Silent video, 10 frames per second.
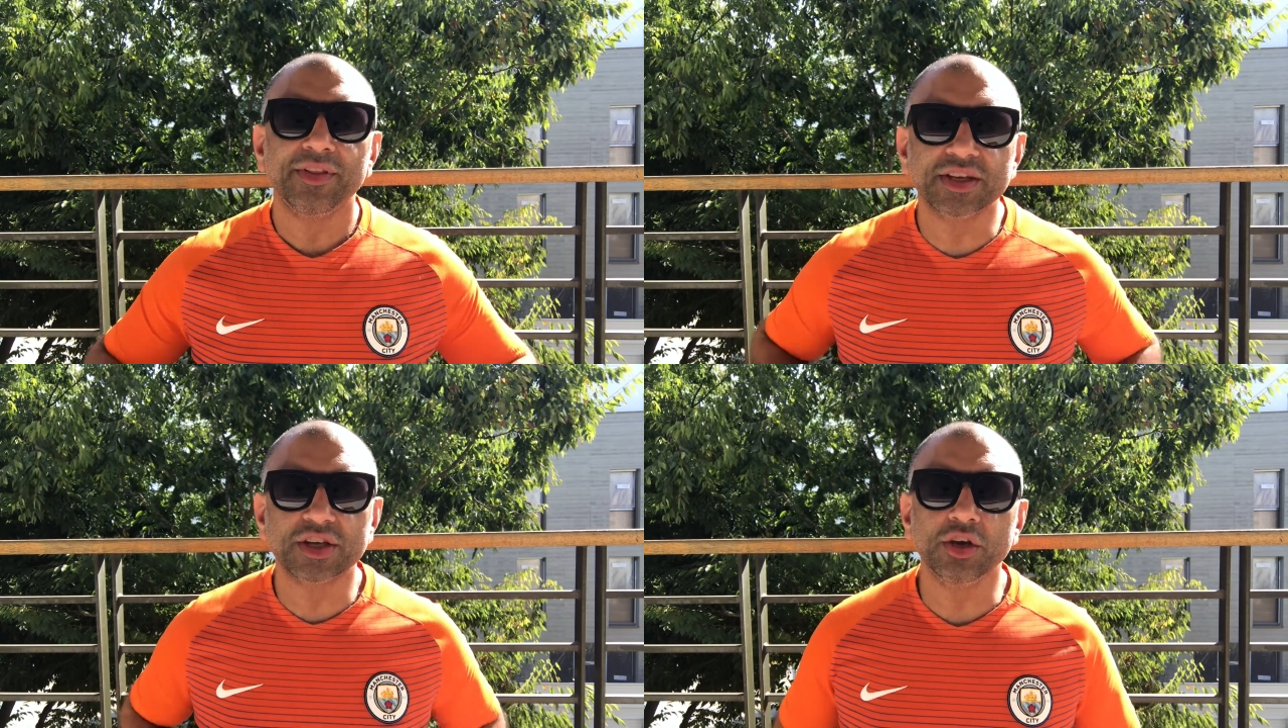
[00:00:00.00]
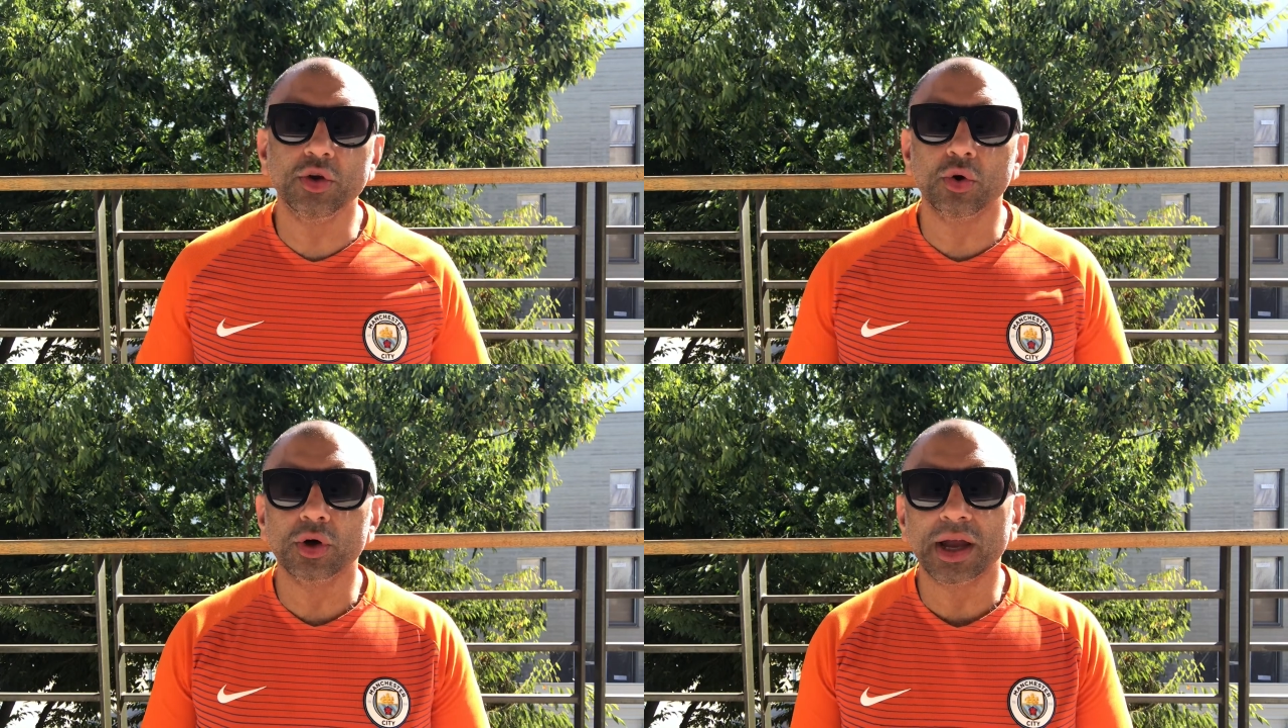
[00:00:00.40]
this
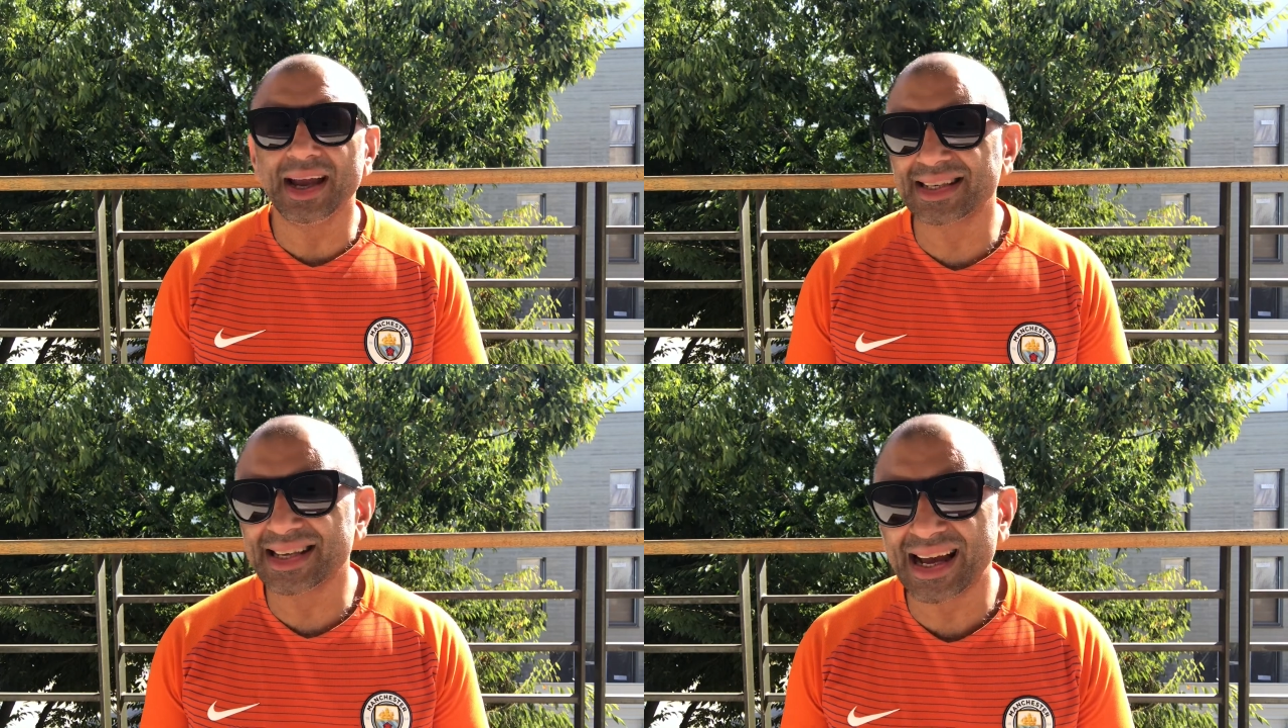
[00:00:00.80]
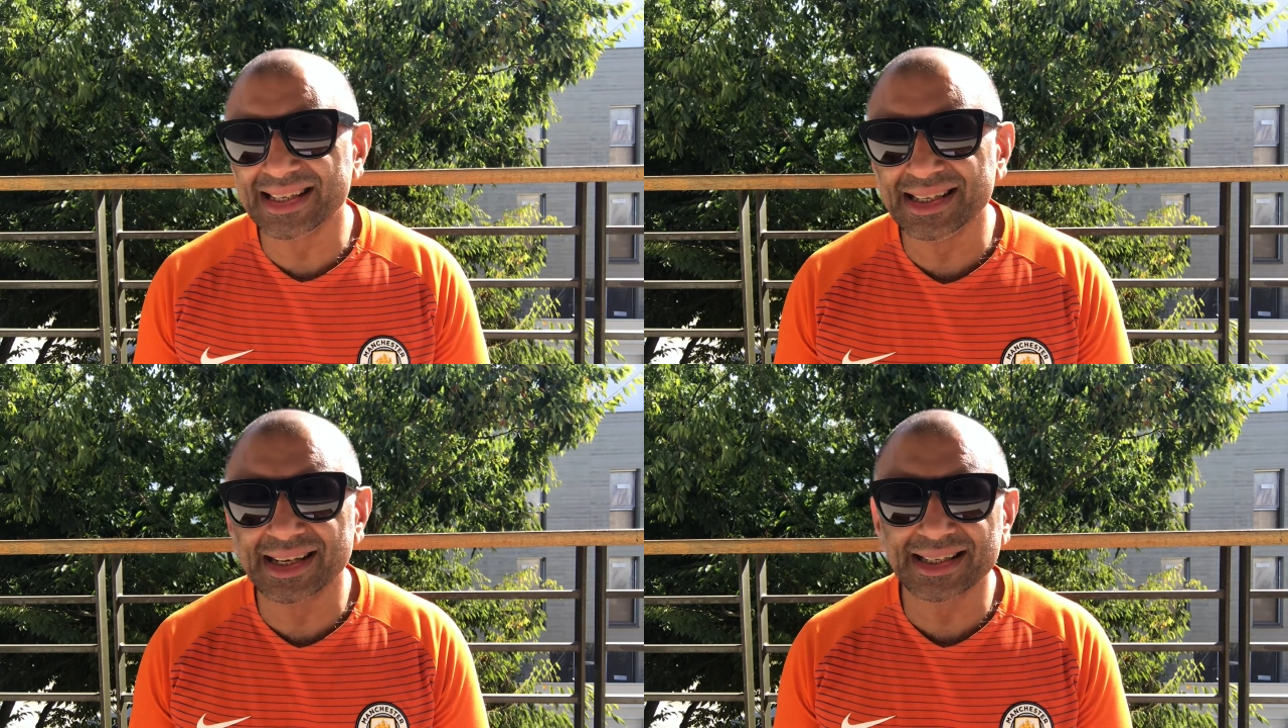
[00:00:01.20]
young,
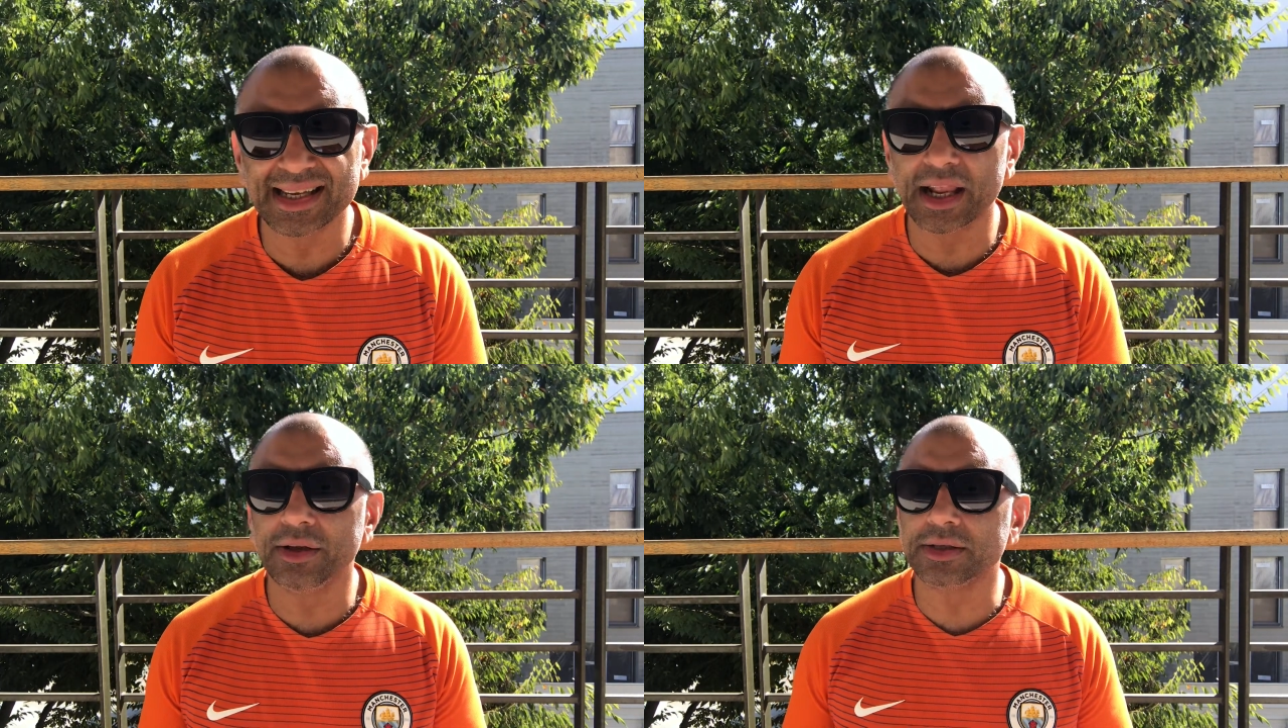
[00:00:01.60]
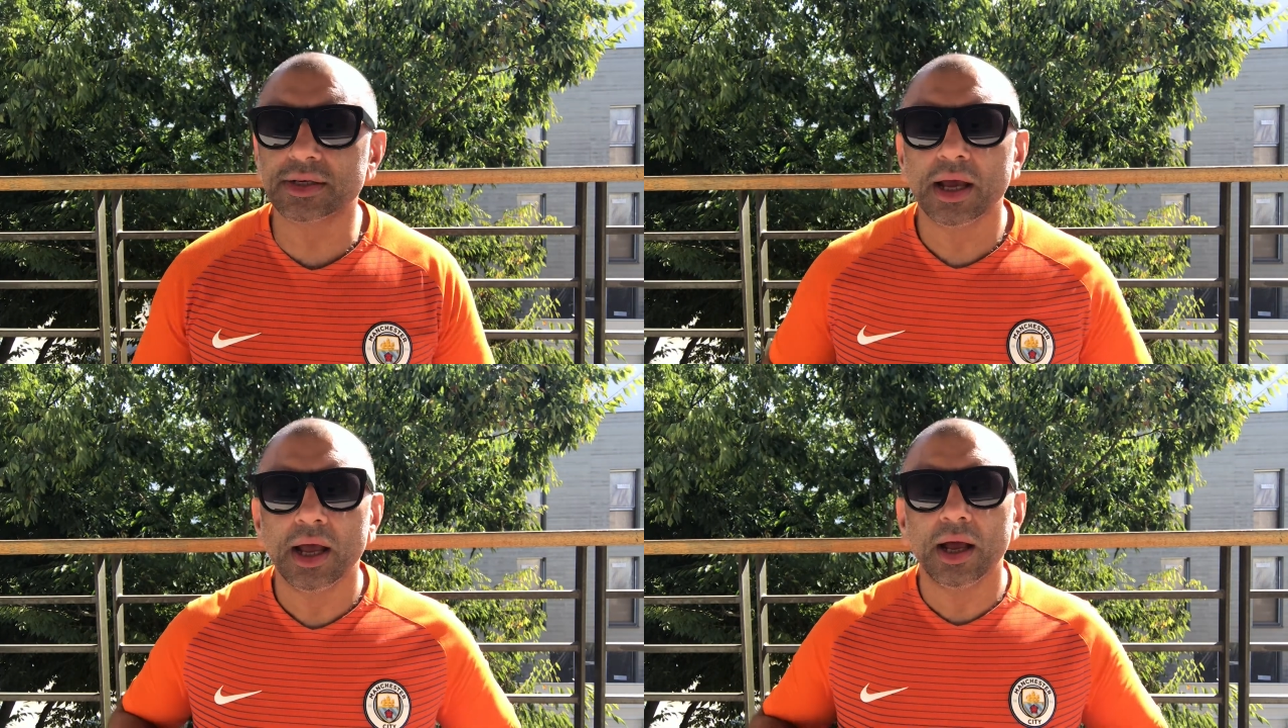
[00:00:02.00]
exciting talent.